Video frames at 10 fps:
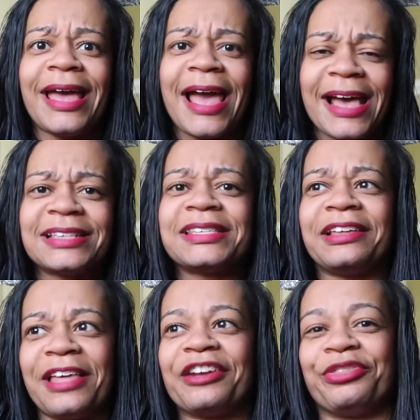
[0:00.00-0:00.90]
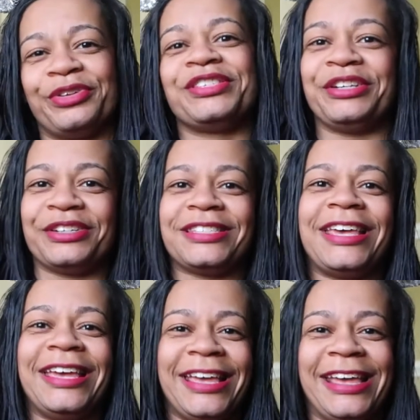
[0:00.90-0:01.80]
has a lot of thrill seekers
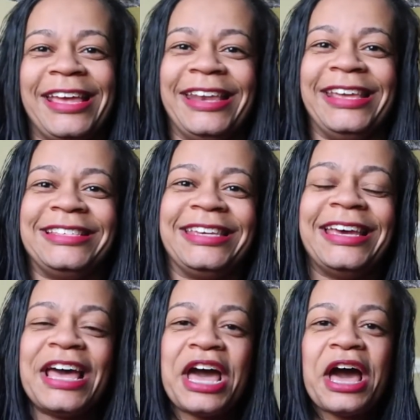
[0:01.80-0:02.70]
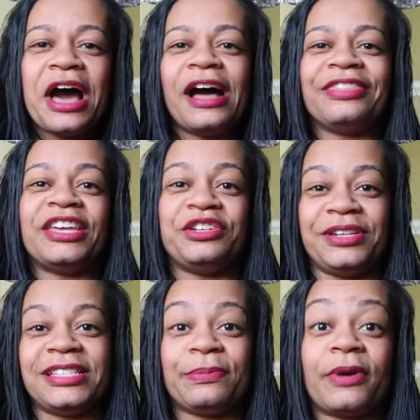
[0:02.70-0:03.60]
in it, then
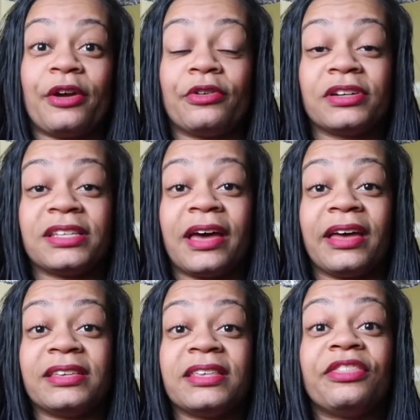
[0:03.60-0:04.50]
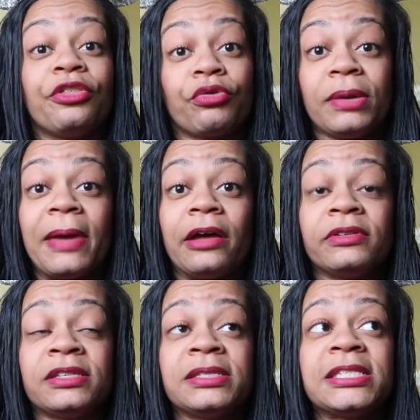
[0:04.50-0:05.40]
you need to prioritize the three
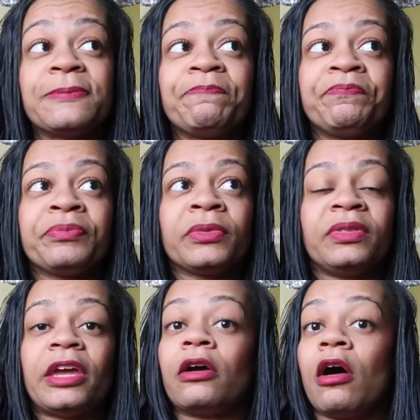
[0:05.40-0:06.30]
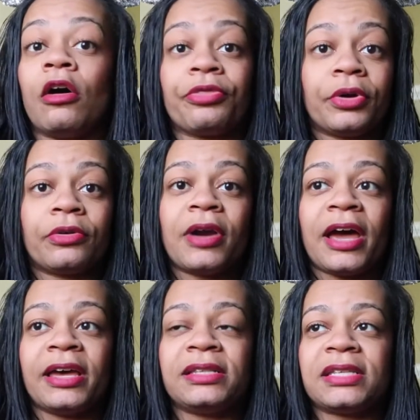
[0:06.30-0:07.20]
mountains. They are all thrill
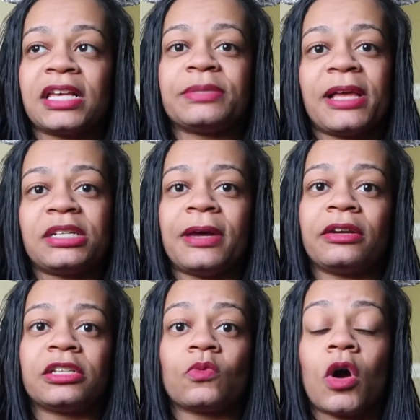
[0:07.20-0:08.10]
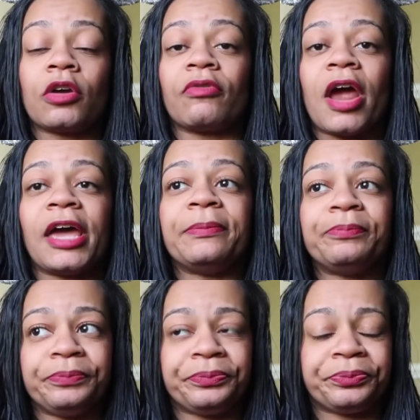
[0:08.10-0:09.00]
rides. Splash Mountain is a water ride,